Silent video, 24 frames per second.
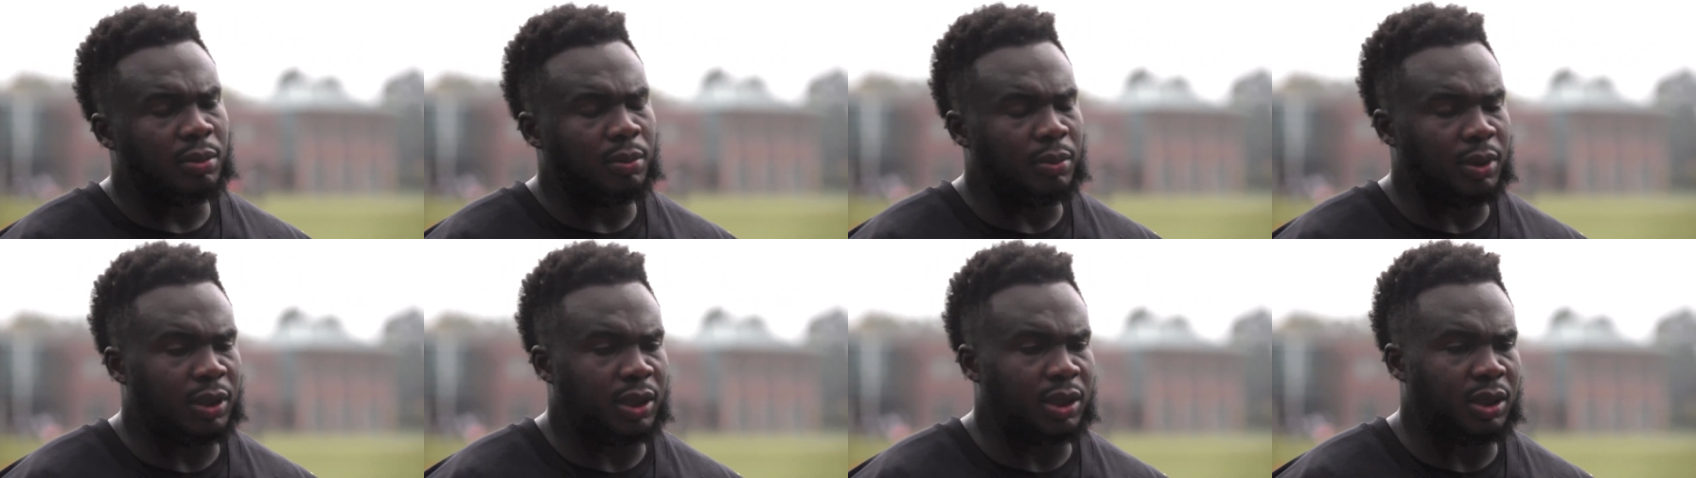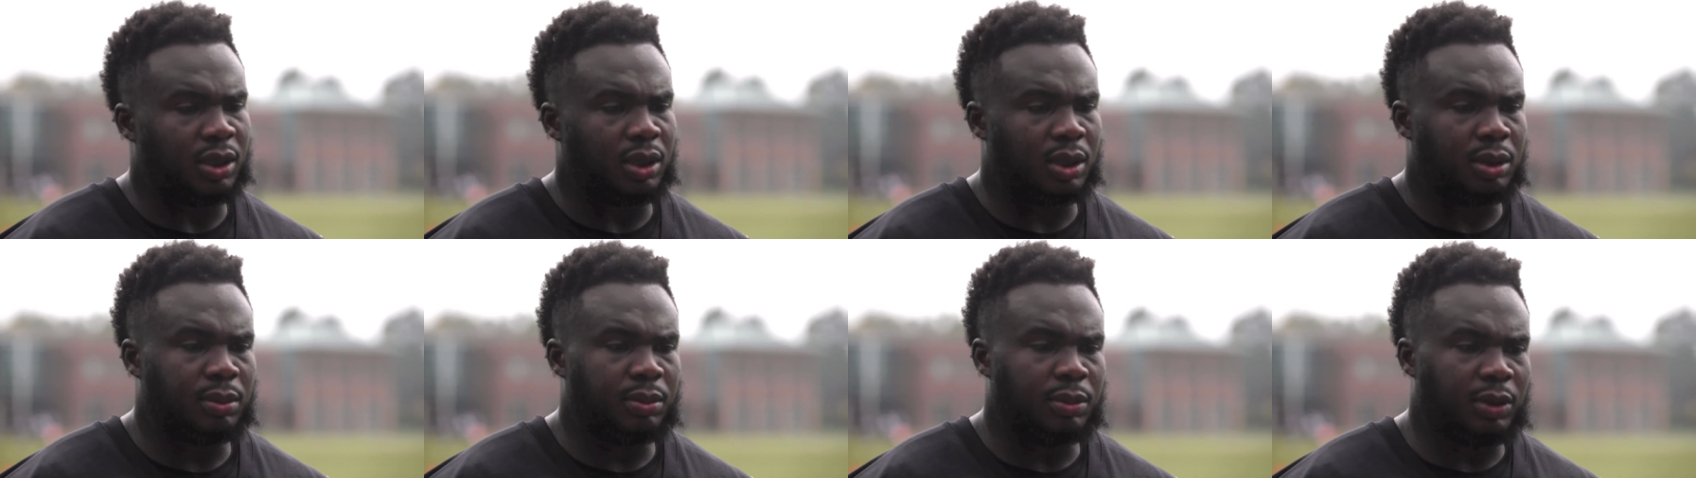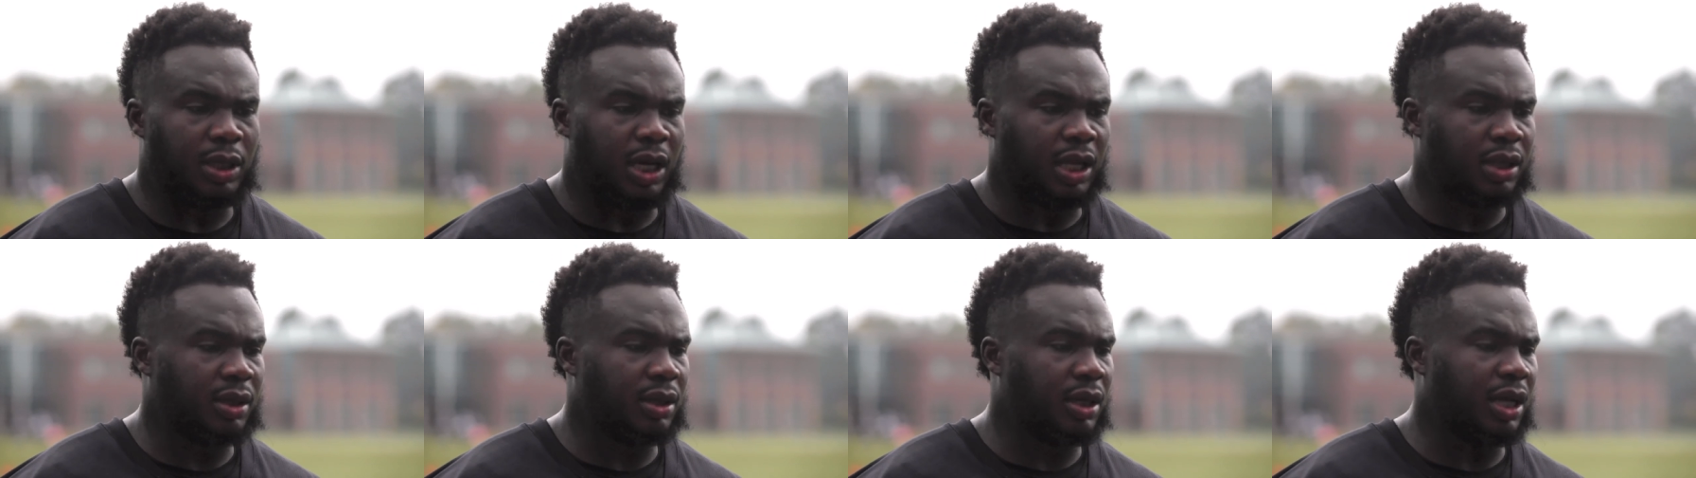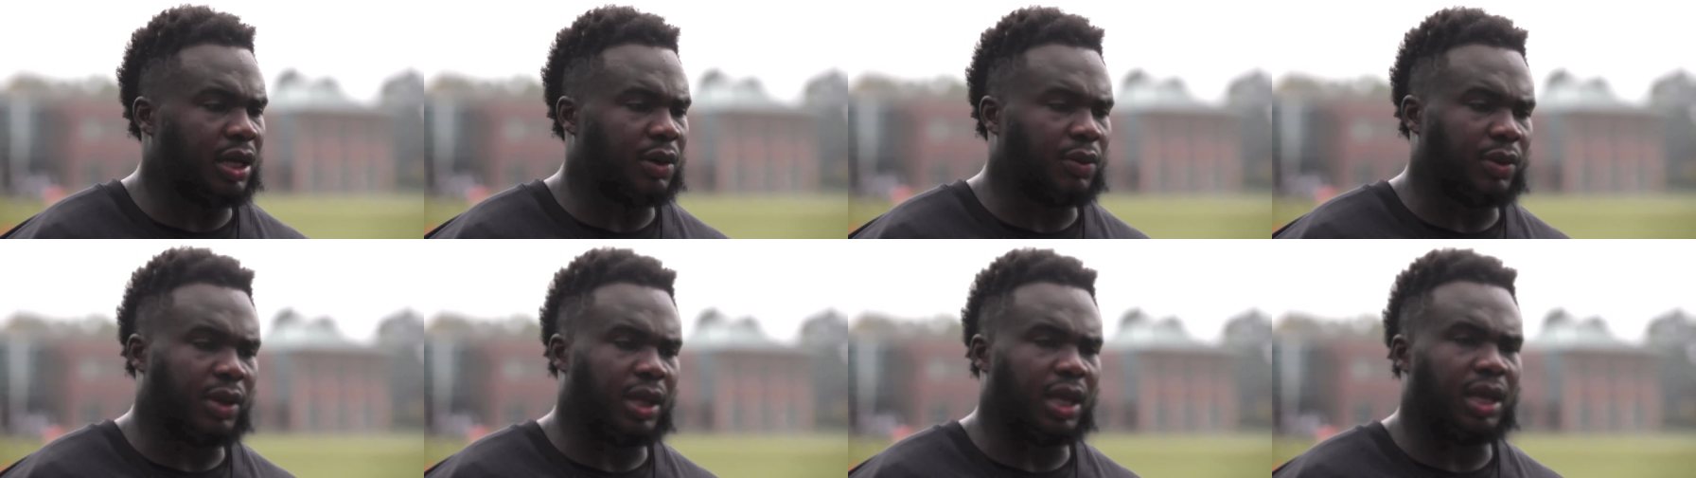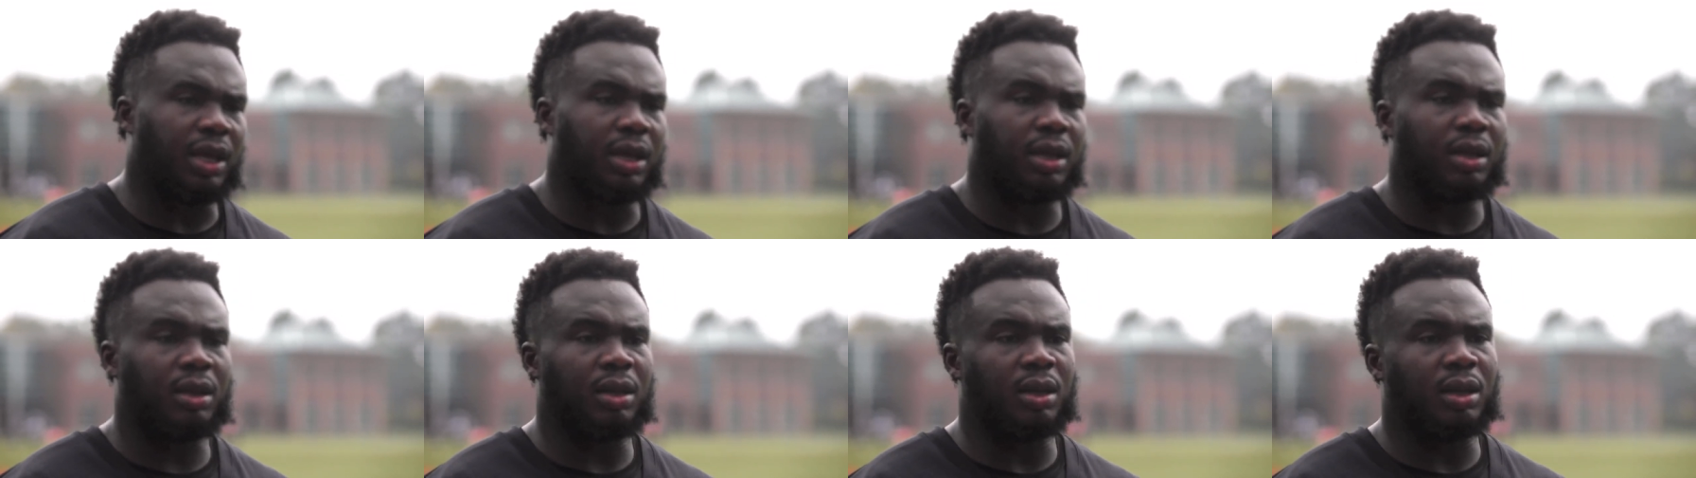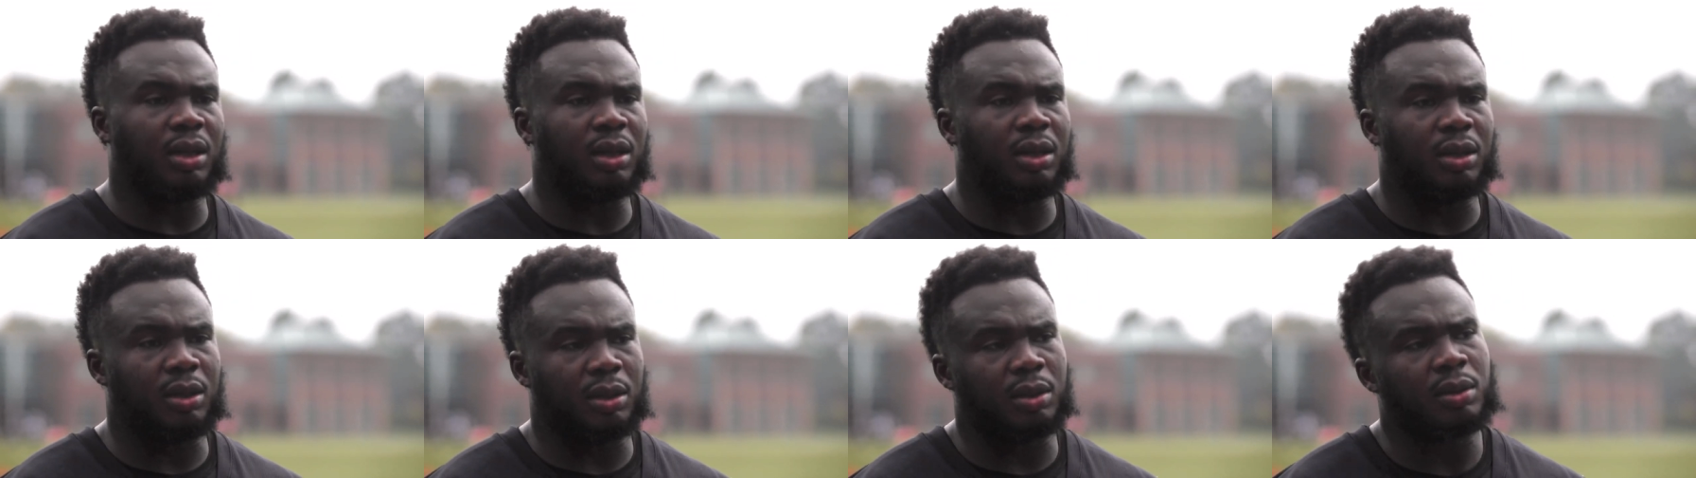But um, nothing that we can't get
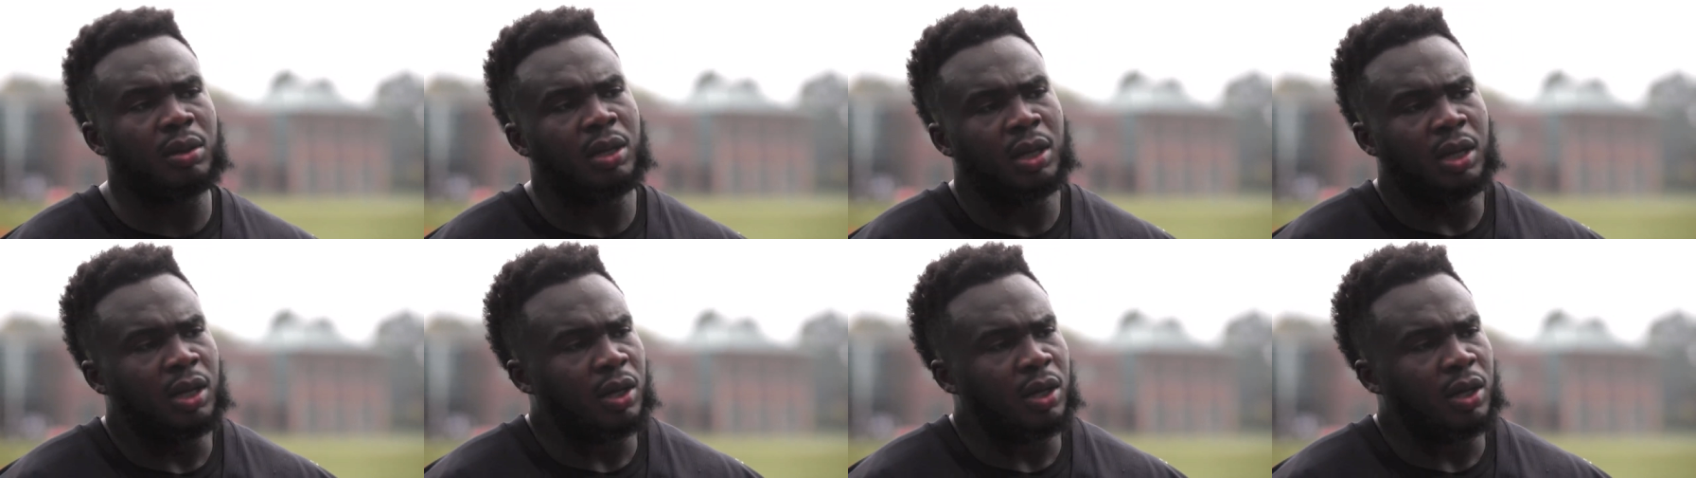done, and